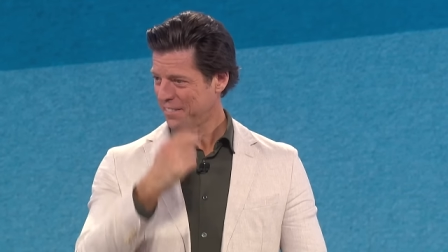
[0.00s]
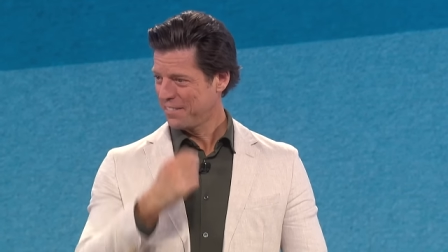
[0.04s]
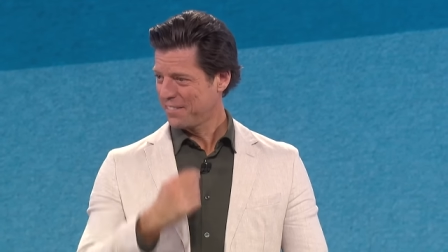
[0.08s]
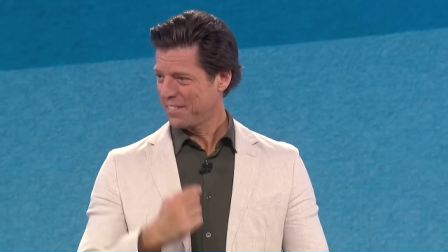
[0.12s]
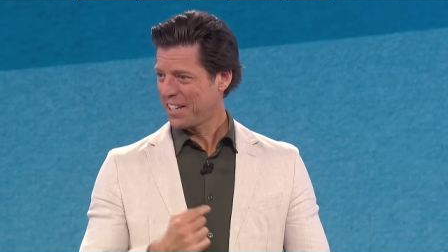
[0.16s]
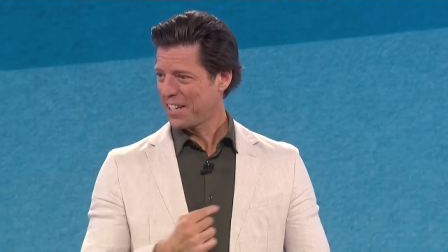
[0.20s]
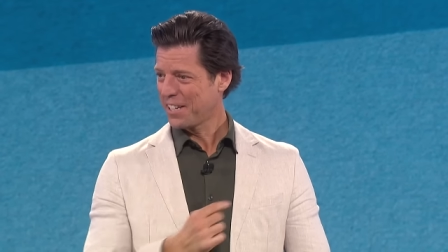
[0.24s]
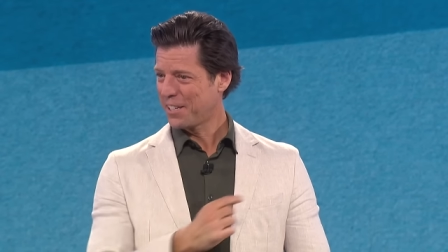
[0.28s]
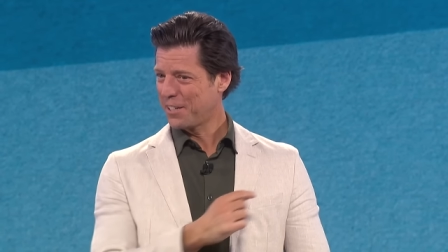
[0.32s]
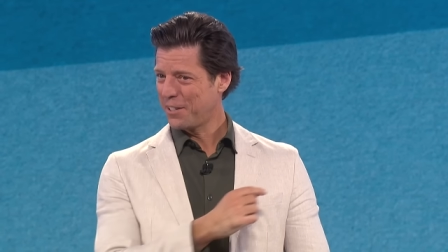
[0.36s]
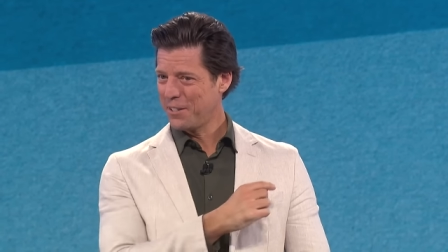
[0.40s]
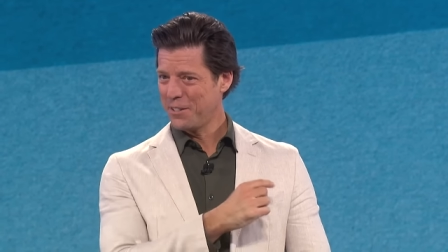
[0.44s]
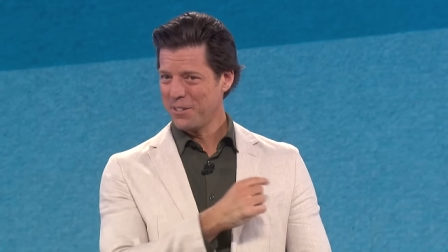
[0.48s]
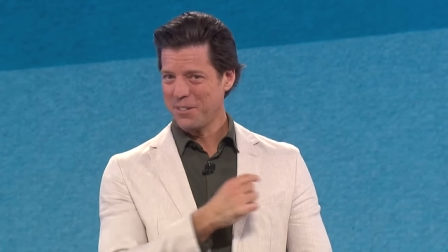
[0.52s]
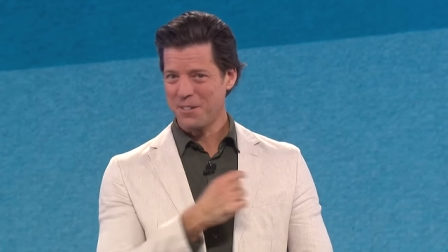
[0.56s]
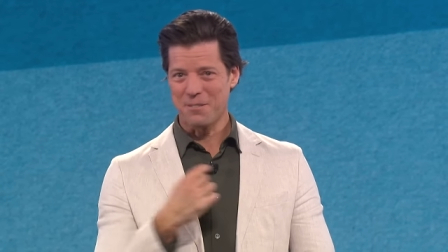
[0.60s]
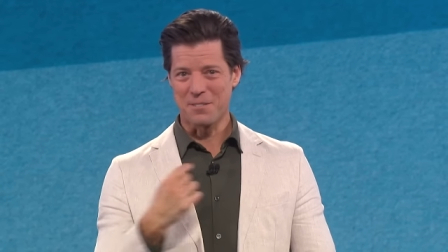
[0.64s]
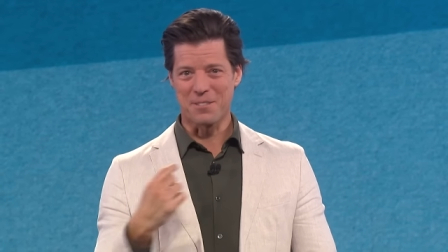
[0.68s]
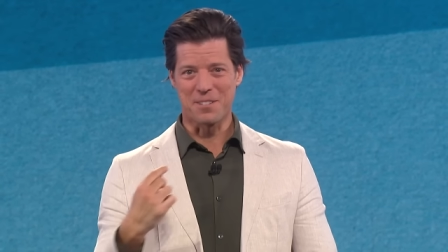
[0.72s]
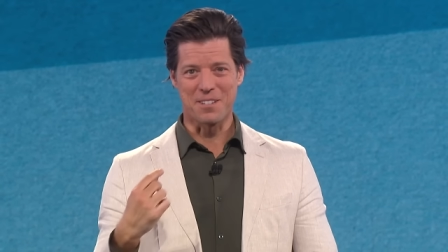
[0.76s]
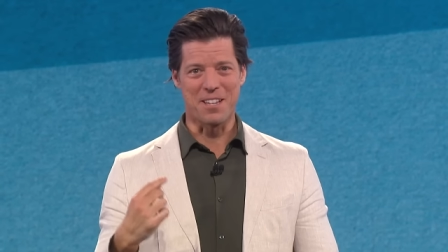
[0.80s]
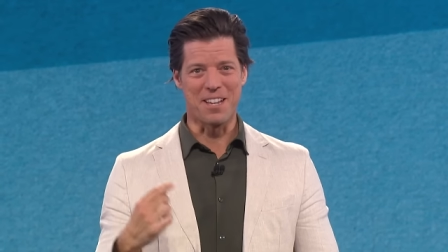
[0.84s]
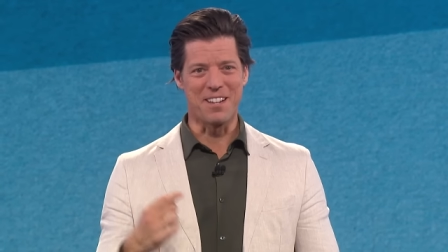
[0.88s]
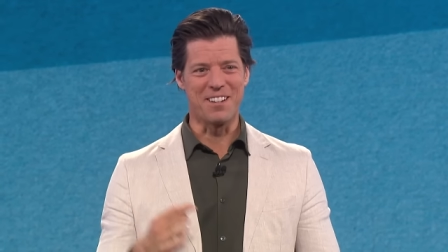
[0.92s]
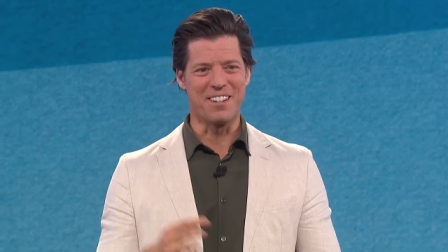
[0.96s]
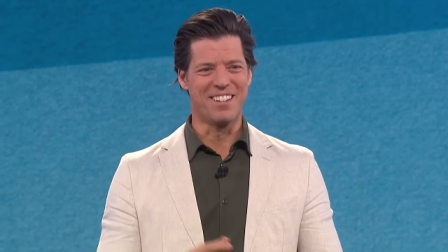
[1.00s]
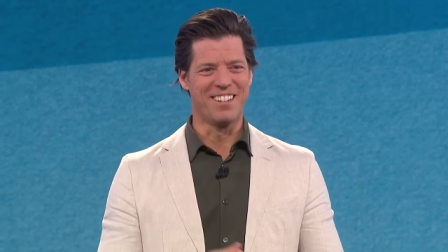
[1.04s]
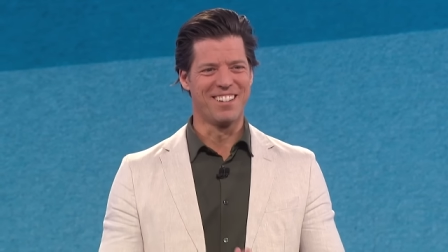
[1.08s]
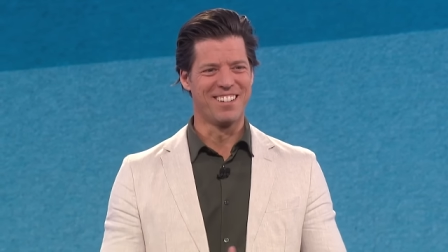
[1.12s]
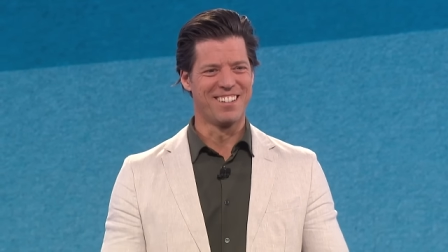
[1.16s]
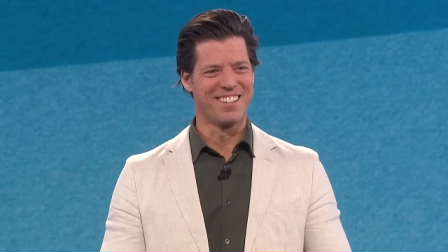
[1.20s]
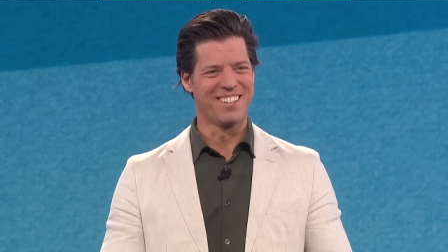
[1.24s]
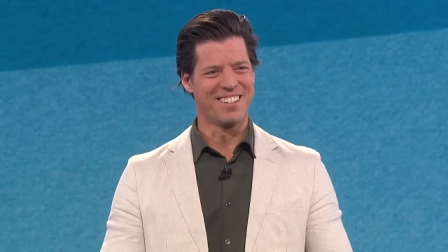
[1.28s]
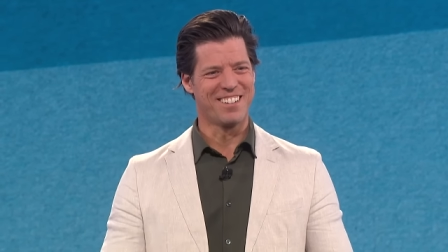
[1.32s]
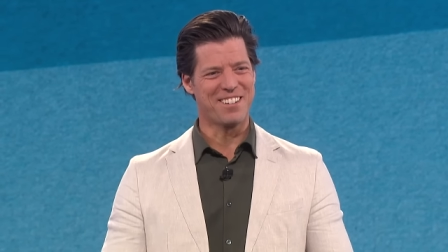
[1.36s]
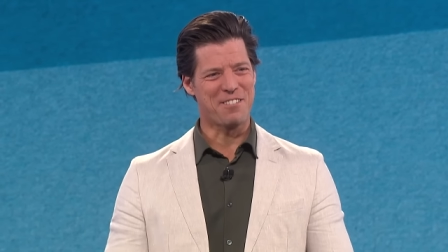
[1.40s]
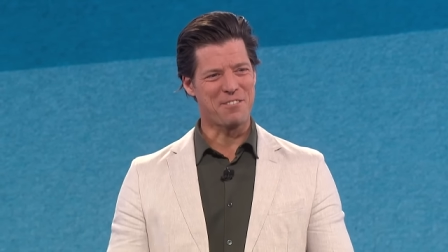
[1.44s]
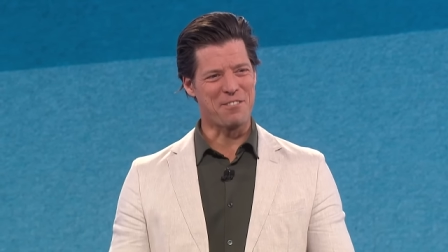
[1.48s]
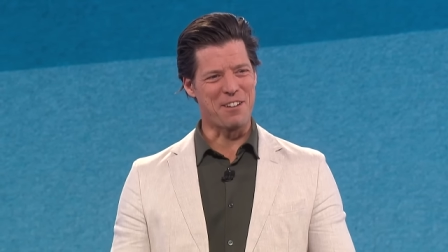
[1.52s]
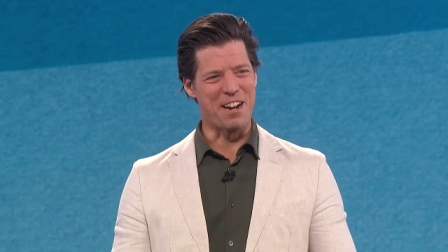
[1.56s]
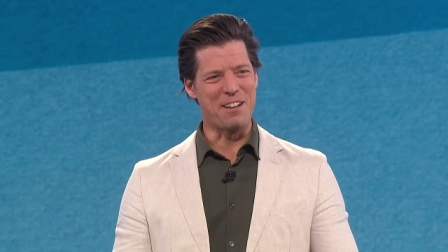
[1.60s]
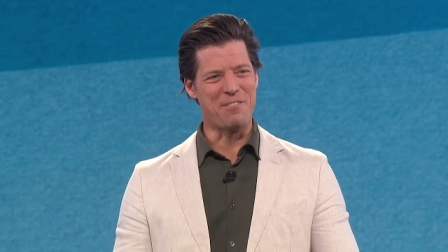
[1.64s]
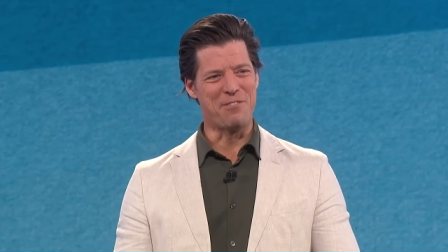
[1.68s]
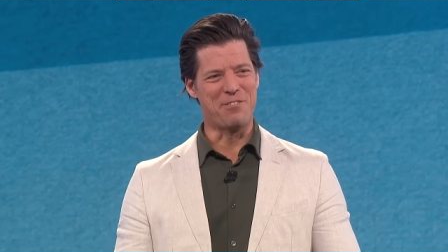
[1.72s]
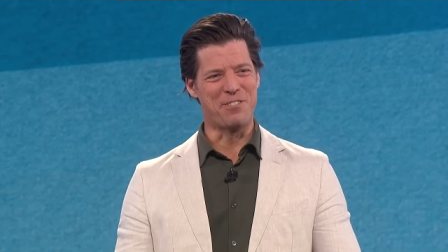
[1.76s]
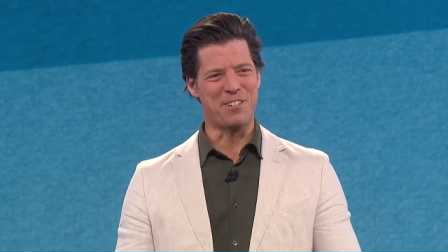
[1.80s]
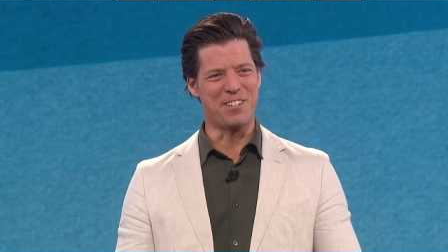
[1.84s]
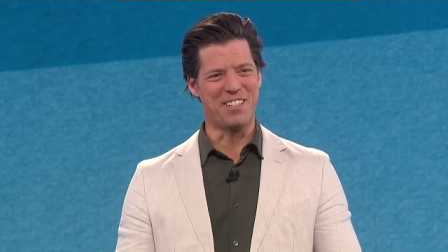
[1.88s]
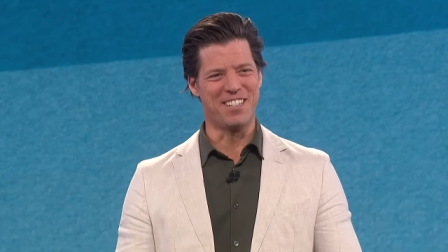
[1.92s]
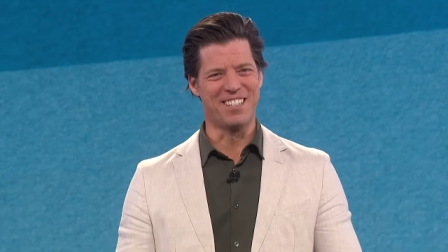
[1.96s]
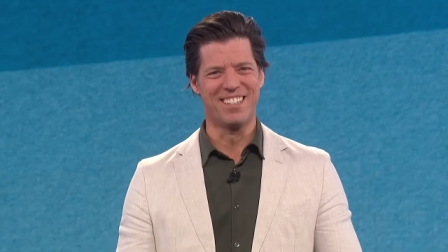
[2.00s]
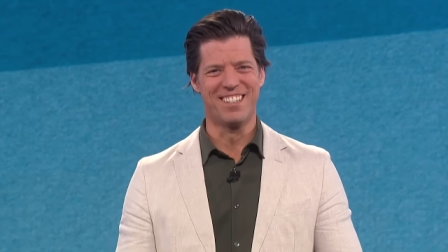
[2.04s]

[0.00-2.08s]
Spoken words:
Thank you. I'm grateful.